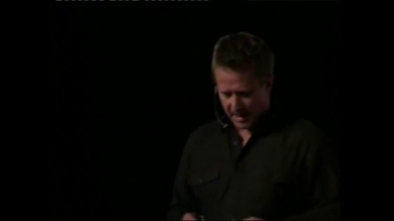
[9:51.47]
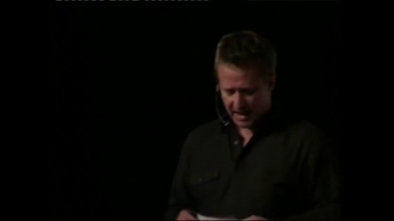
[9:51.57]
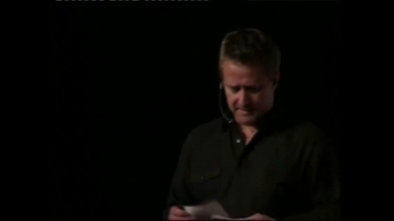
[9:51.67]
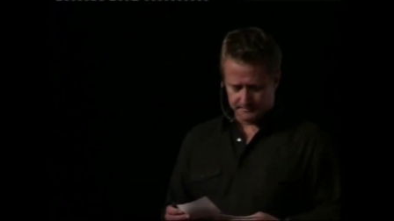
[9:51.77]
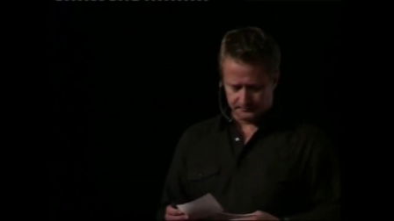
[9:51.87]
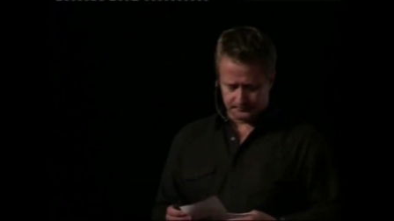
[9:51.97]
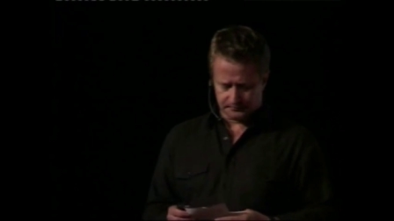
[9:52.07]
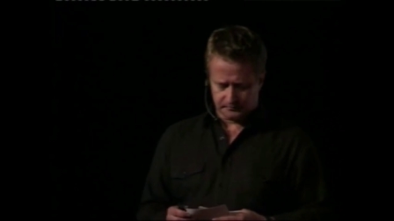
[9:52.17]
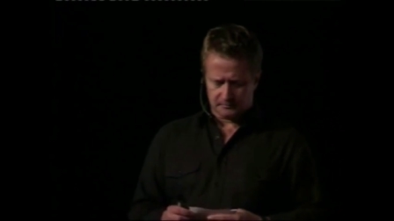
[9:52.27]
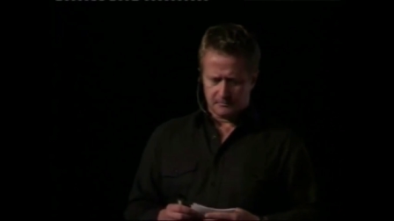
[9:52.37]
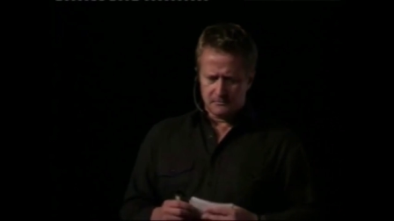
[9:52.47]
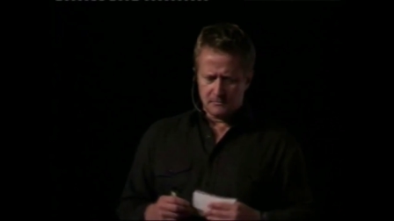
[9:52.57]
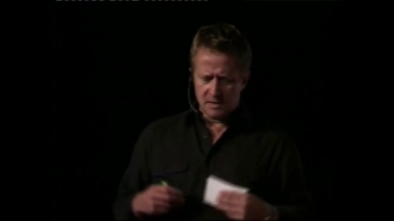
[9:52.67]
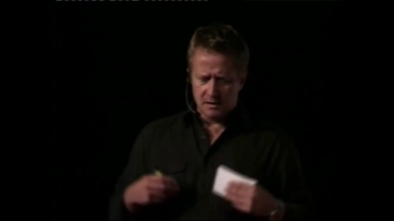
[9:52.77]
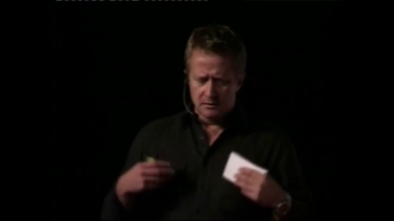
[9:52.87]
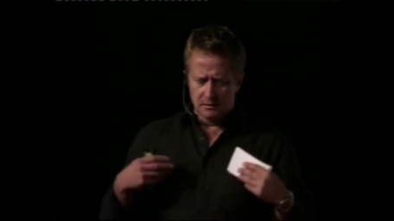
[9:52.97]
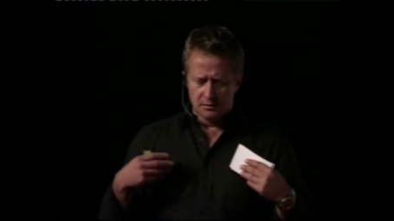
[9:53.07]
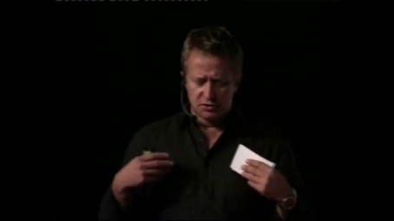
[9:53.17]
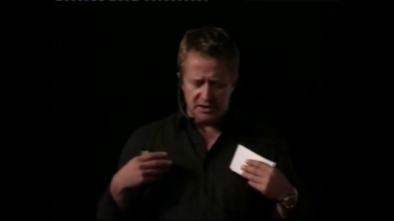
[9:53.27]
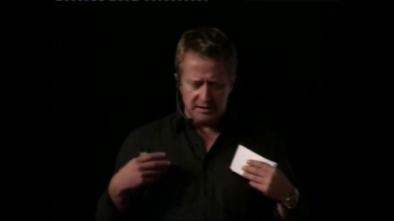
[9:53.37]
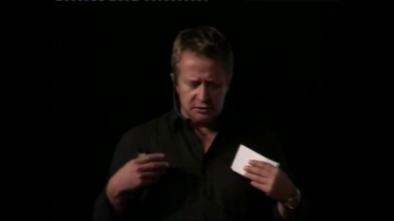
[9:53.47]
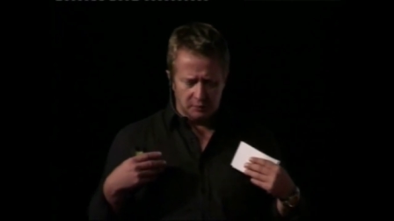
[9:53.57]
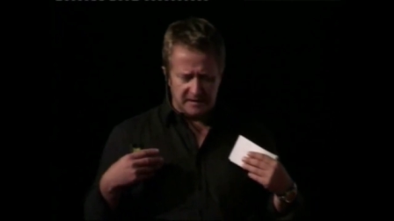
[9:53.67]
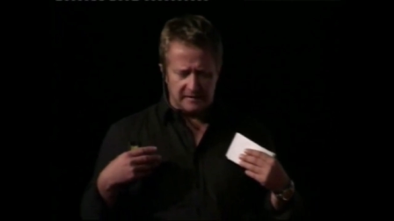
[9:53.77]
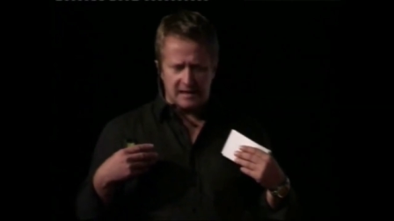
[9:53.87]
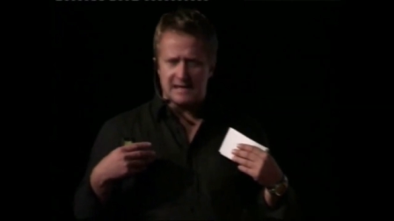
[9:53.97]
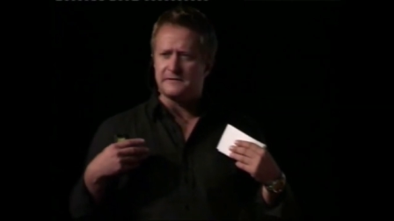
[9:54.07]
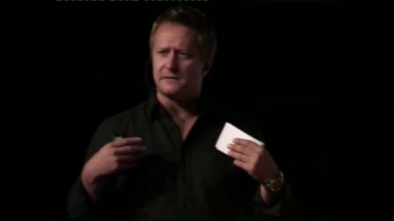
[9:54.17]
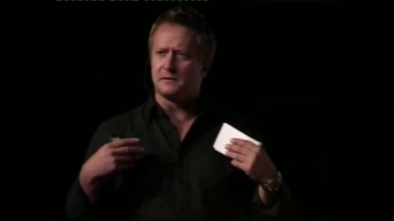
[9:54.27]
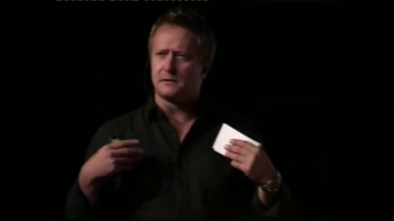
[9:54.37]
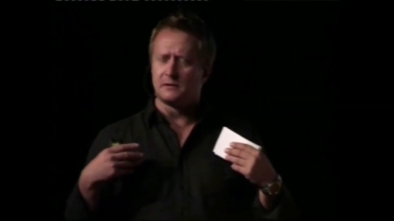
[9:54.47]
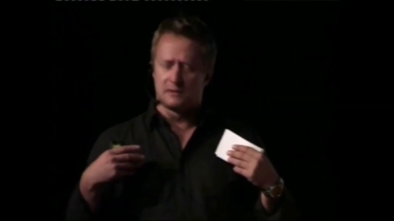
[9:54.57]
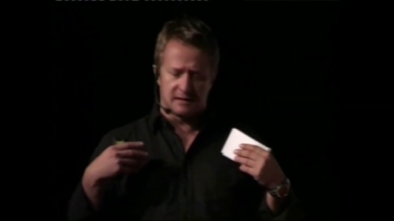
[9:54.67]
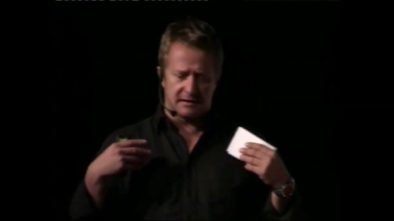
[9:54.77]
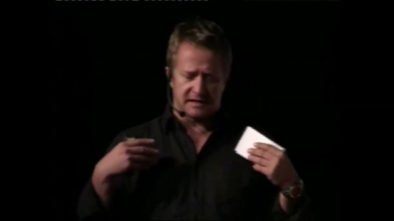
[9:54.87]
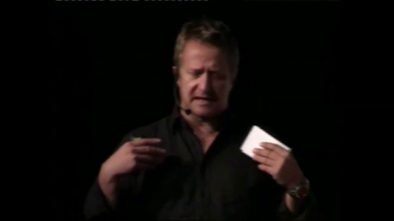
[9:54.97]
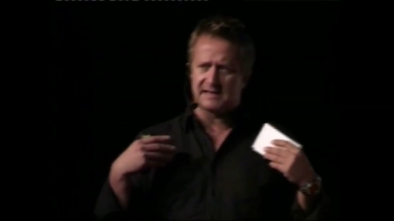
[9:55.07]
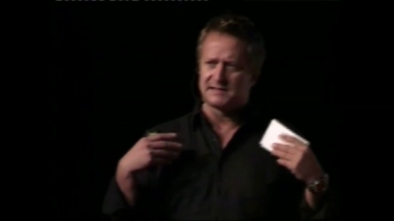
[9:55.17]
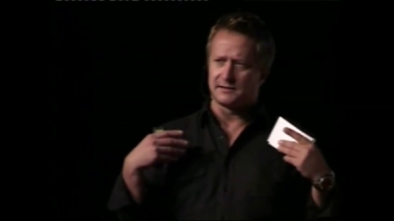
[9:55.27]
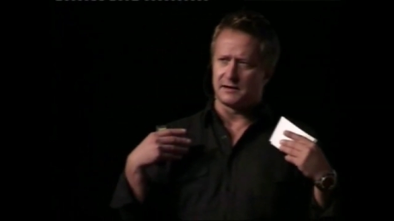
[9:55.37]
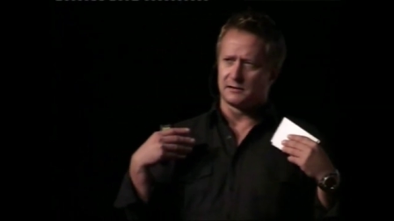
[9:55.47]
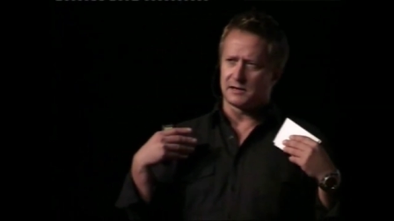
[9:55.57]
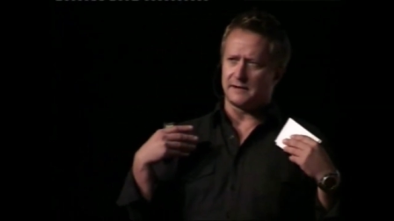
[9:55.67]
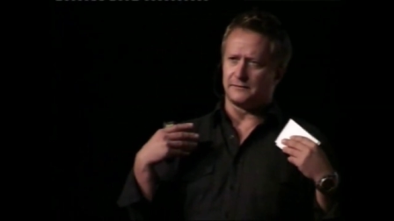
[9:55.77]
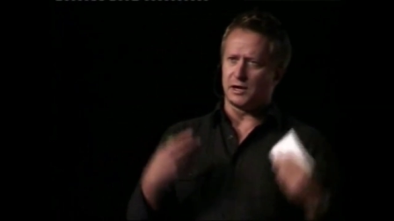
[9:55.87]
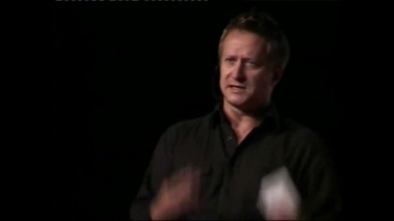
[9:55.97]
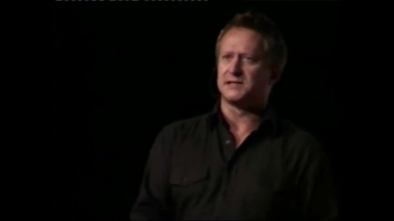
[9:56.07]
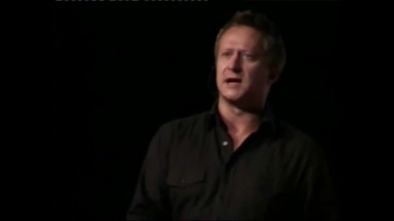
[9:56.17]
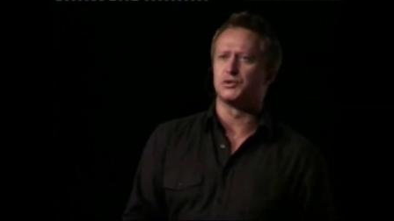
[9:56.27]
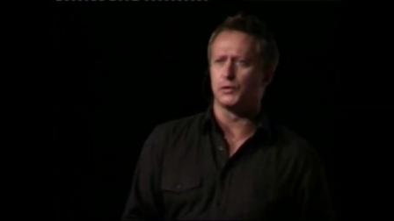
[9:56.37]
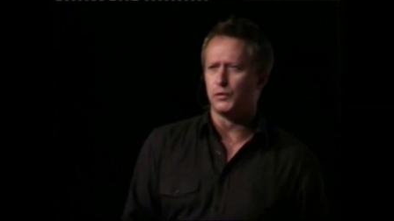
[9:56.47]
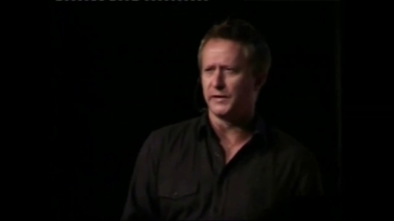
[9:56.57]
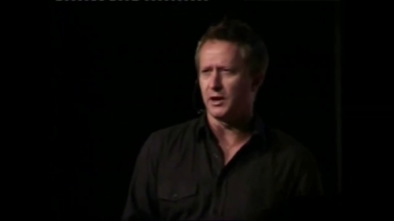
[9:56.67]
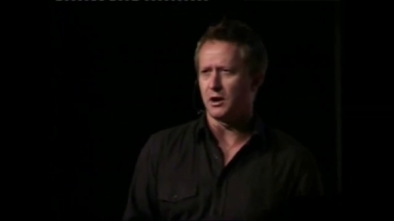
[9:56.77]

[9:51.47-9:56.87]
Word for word: And Jean told me that even the, the, kids, they're kind of lost touch with who